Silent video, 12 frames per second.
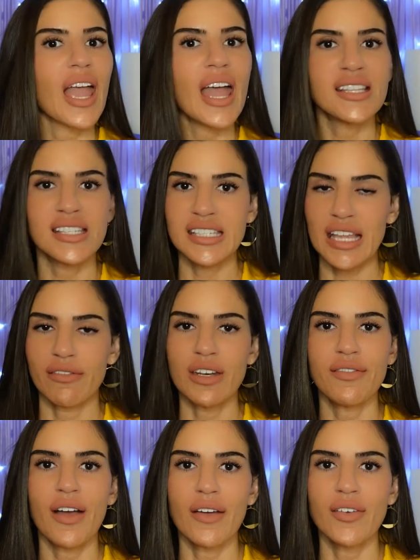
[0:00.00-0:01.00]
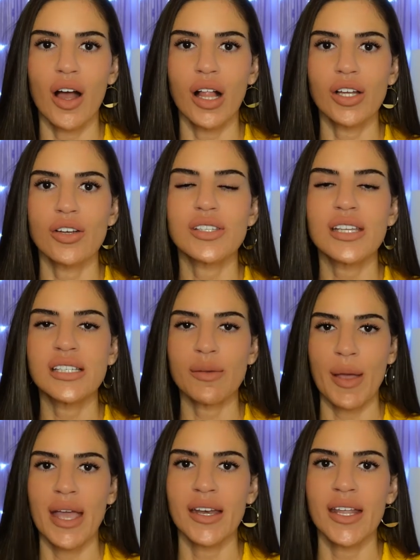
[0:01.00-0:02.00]
and $75
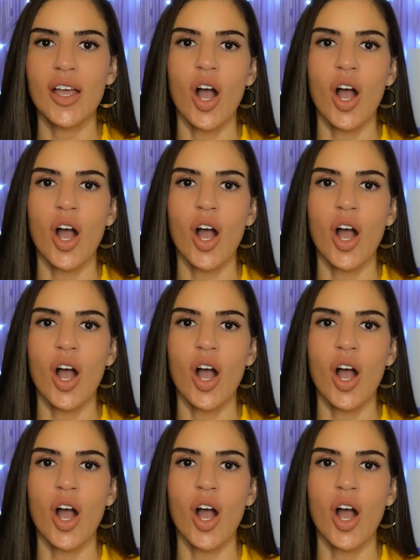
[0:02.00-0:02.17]
depending